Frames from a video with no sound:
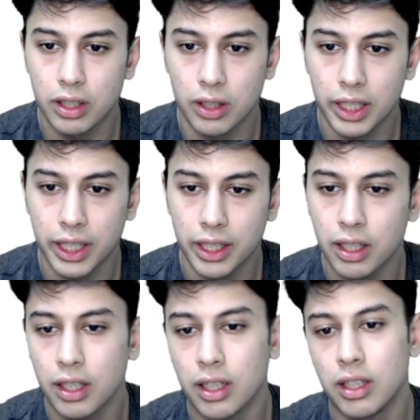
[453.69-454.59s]
Alright,
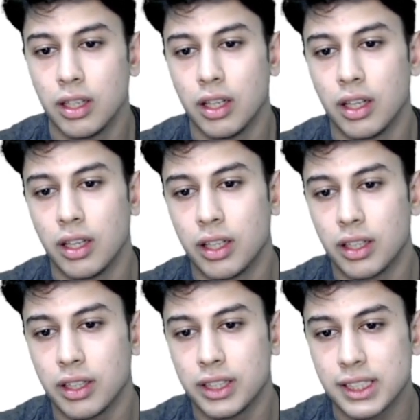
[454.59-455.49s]

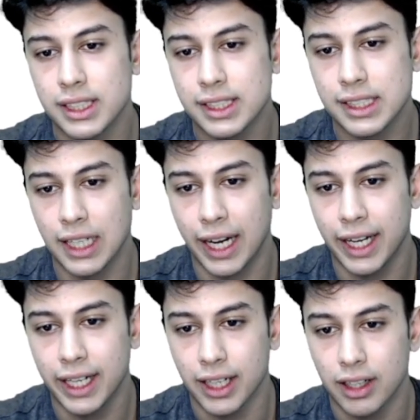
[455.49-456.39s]
this is
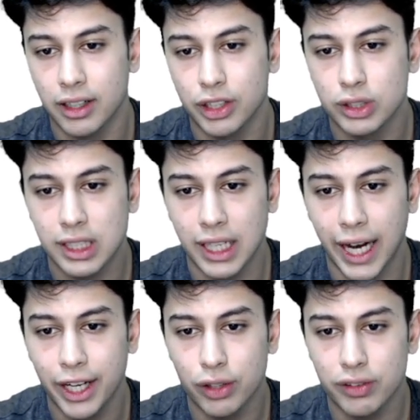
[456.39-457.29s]
sliding. You
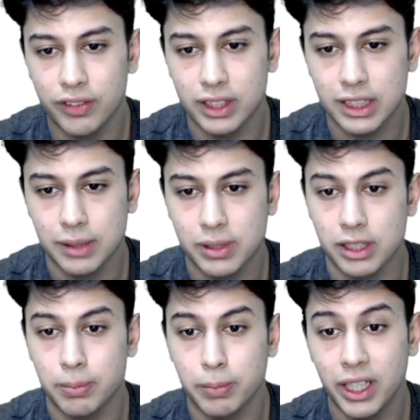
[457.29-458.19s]
slide over one substance,
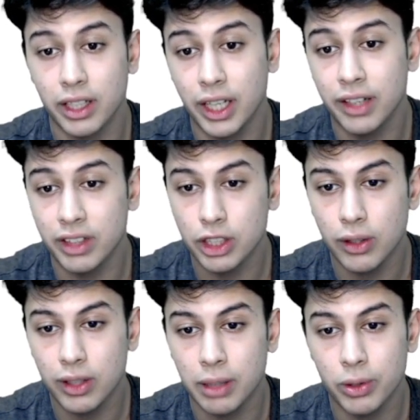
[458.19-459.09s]
but eventually
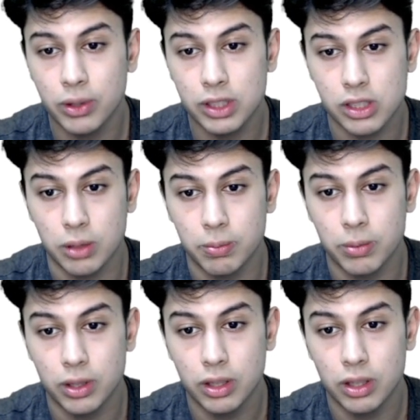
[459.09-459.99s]
you come to a stop.
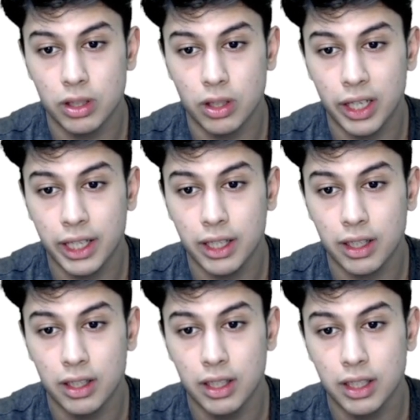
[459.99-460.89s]
Alright,
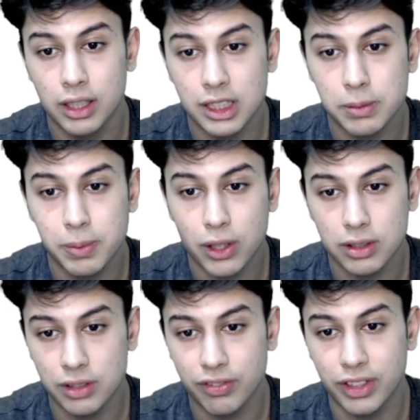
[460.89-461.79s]
this is
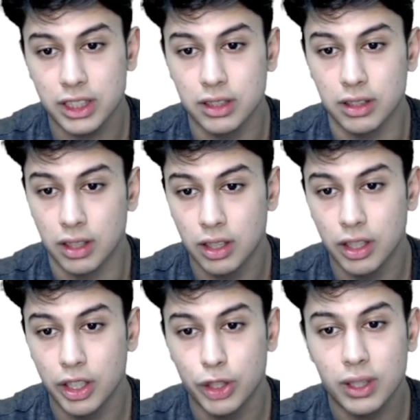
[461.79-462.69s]
because of friction.
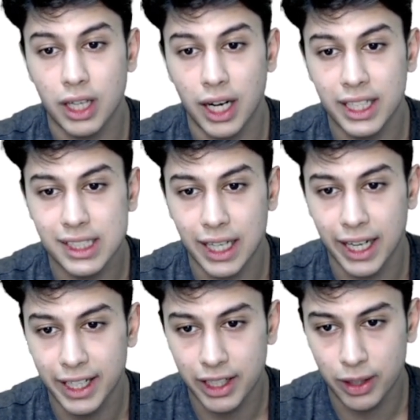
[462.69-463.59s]
You can't
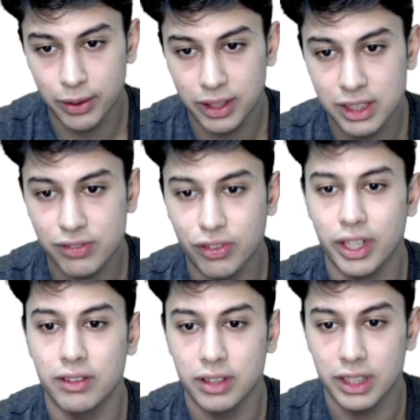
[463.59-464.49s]
slide down this
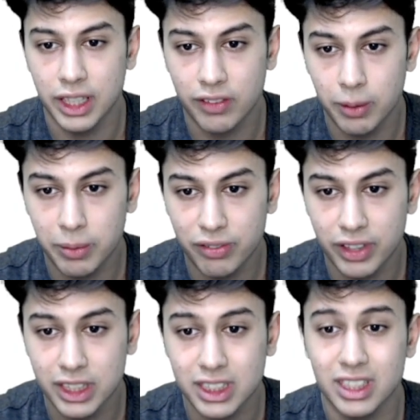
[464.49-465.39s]
forever. There will be
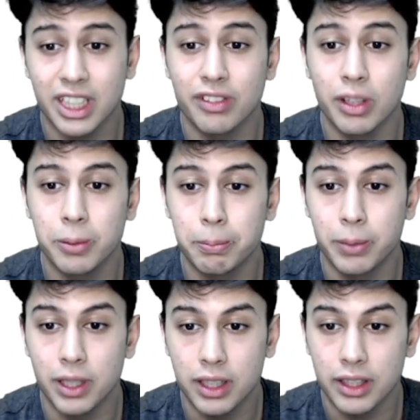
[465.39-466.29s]
friction, there will be
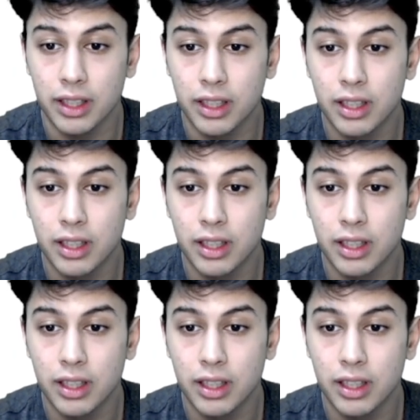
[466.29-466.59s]
burn.